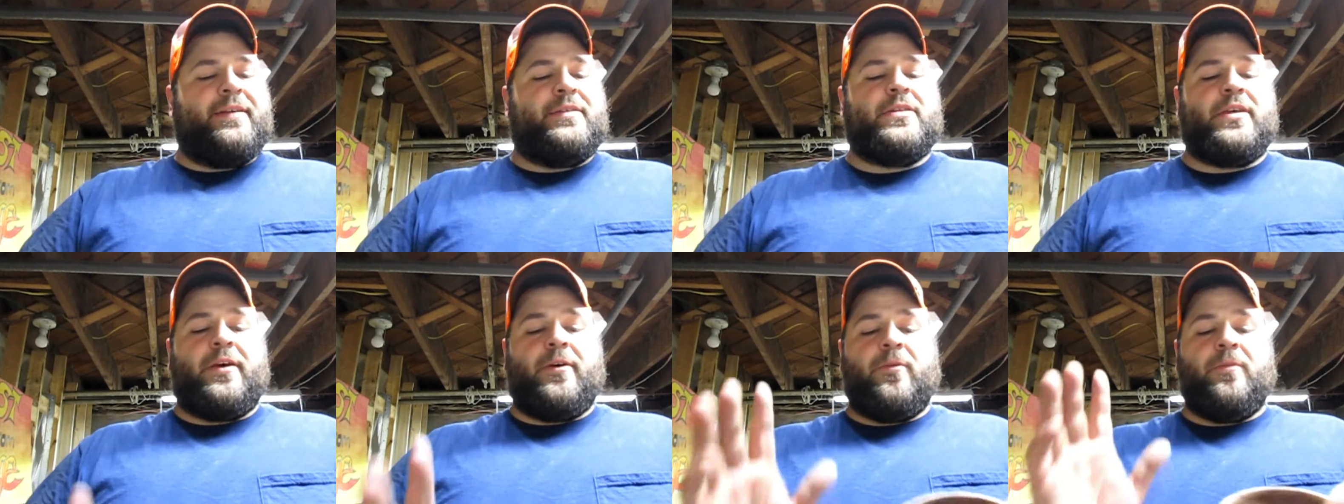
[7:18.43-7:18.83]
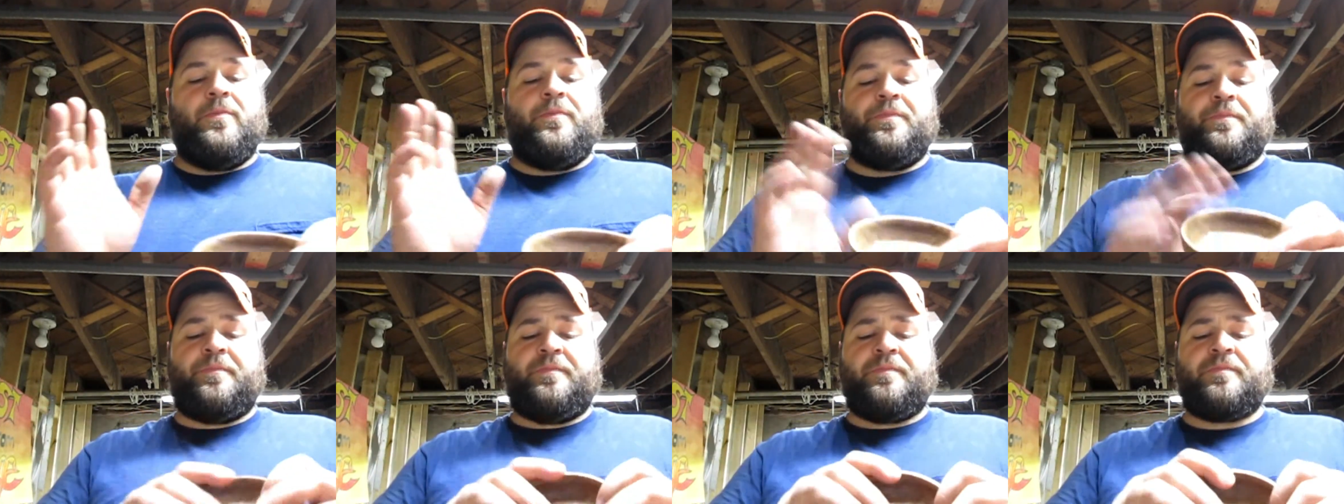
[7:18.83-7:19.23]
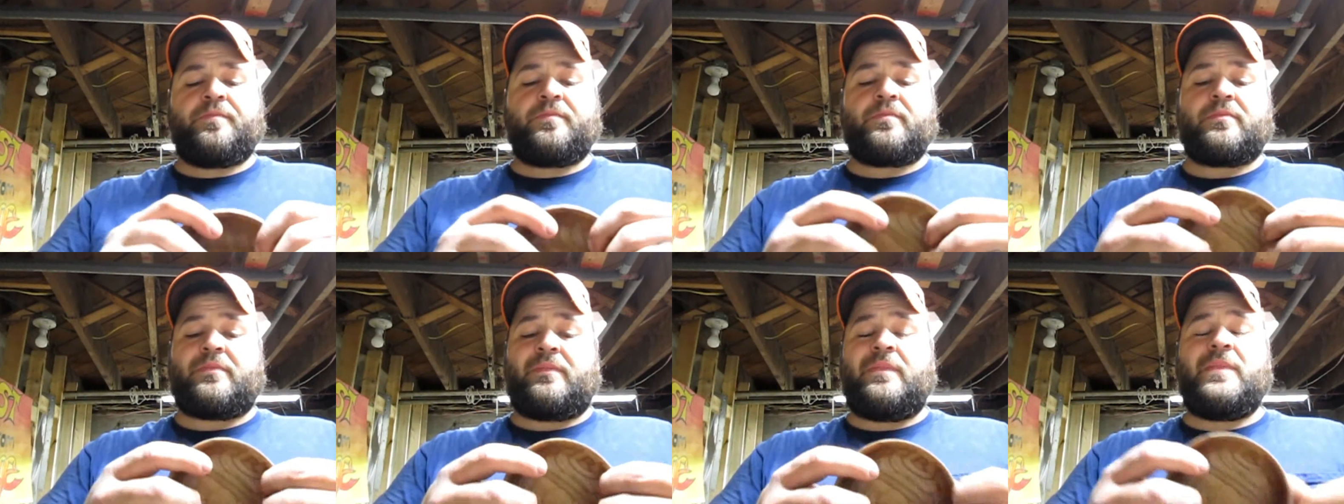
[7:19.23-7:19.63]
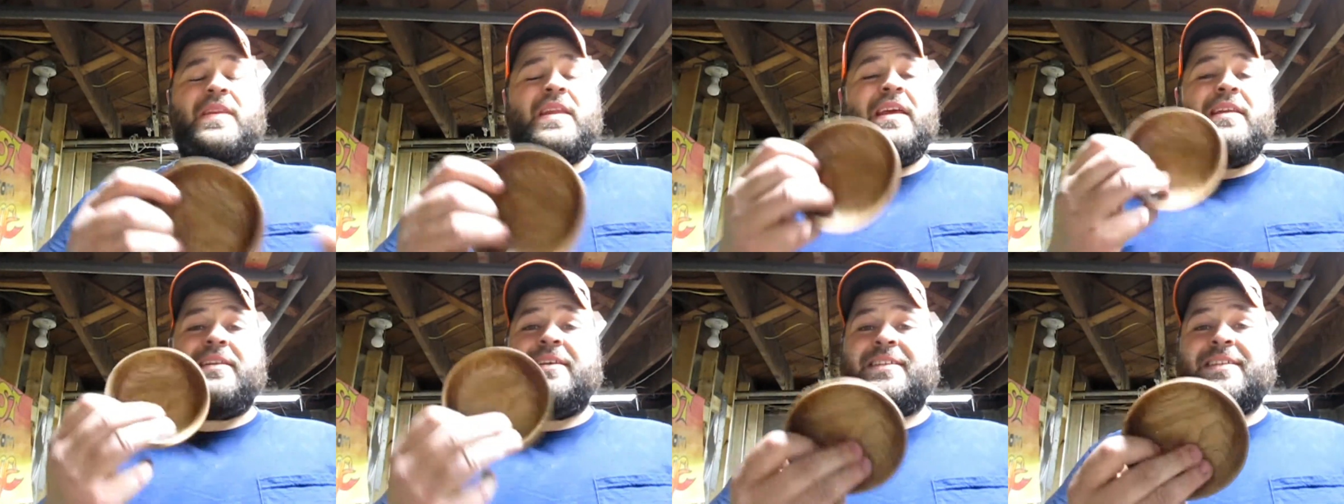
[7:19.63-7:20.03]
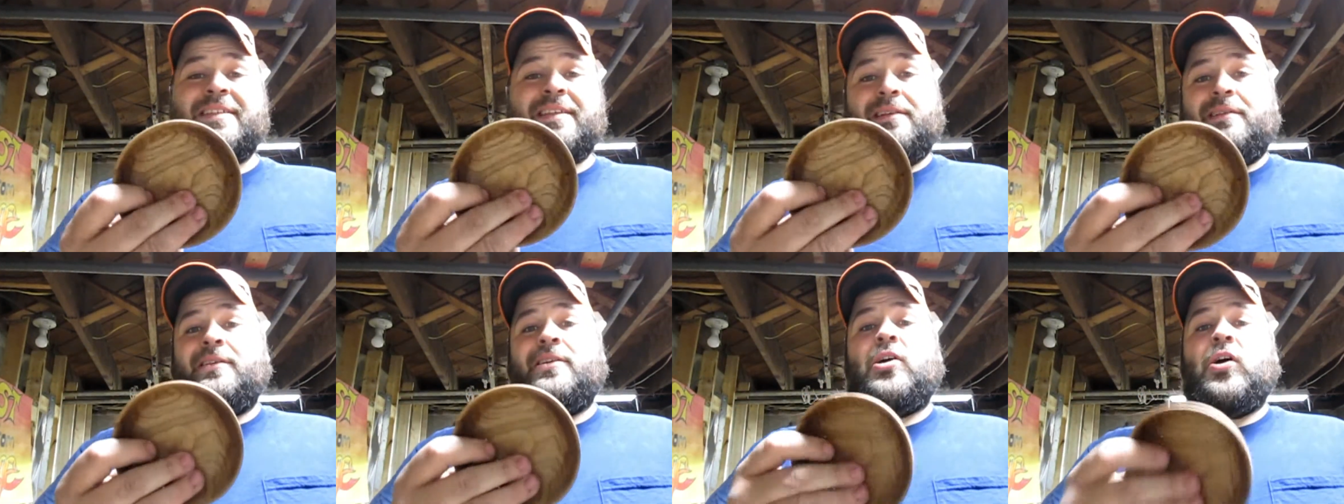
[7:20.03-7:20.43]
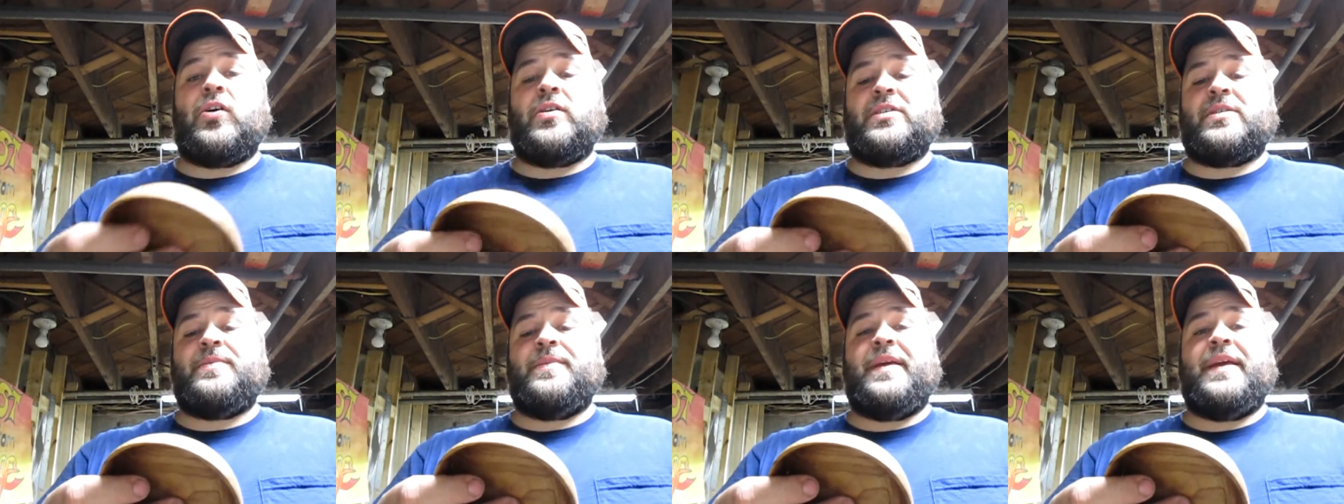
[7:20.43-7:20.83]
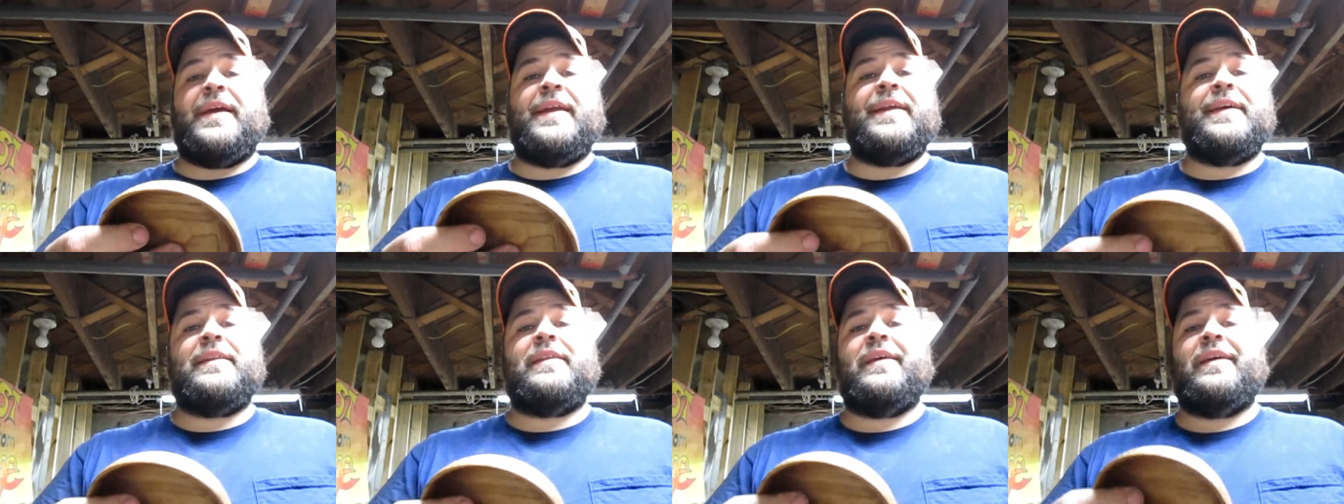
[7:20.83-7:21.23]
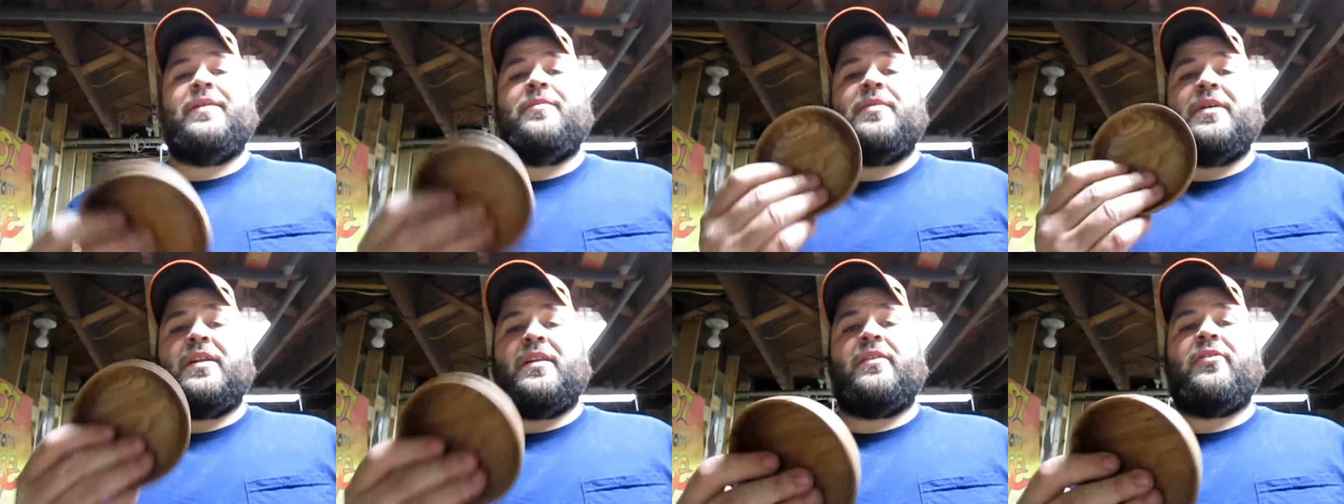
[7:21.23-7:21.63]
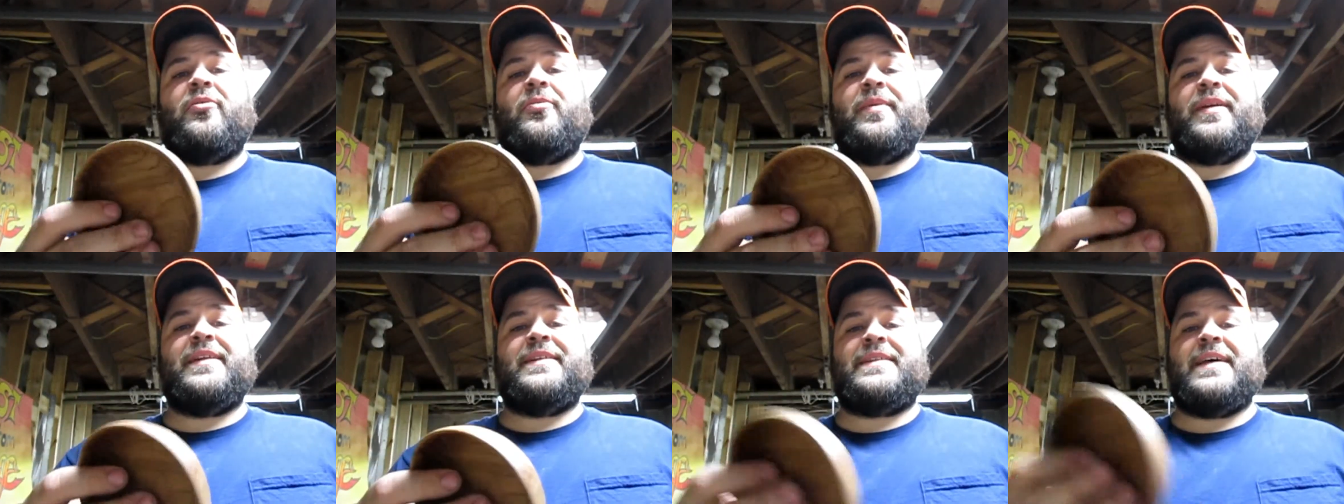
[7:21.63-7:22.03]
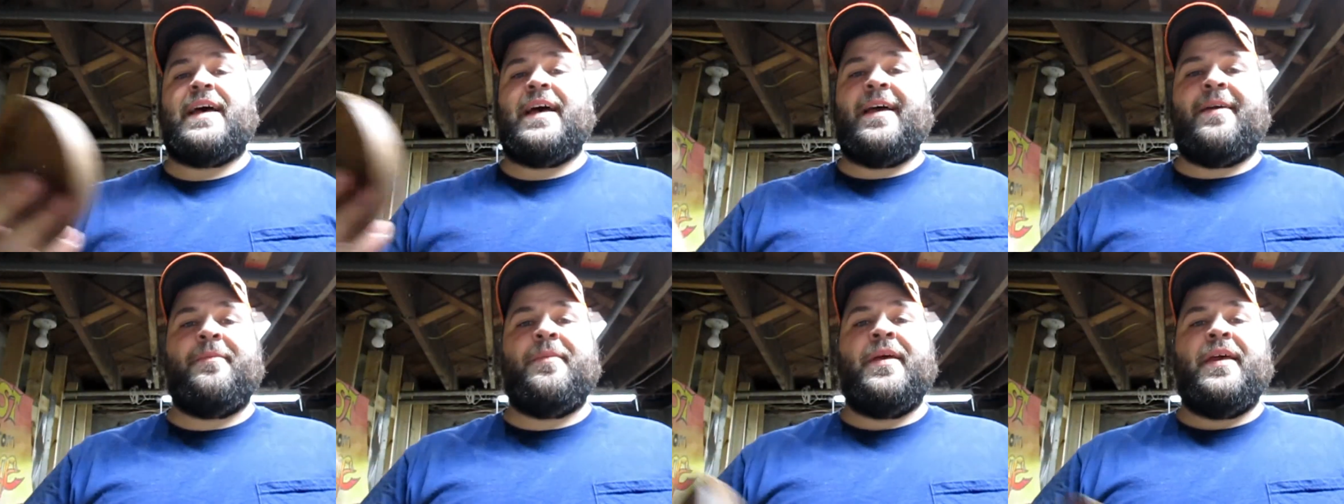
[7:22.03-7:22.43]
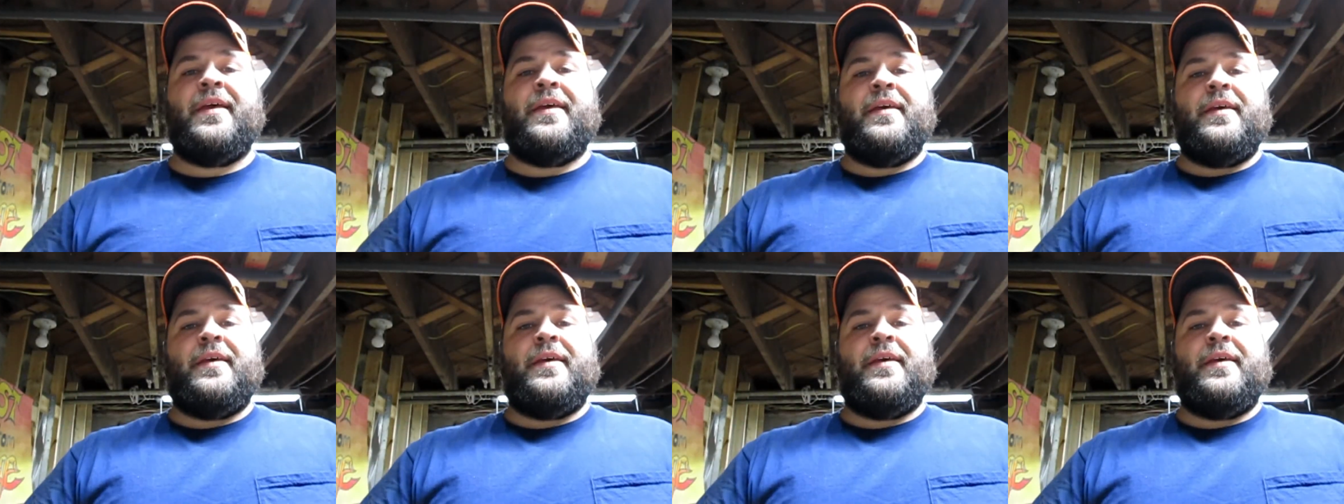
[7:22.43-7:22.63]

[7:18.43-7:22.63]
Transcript: So this didn't cost me anything but a little bit of time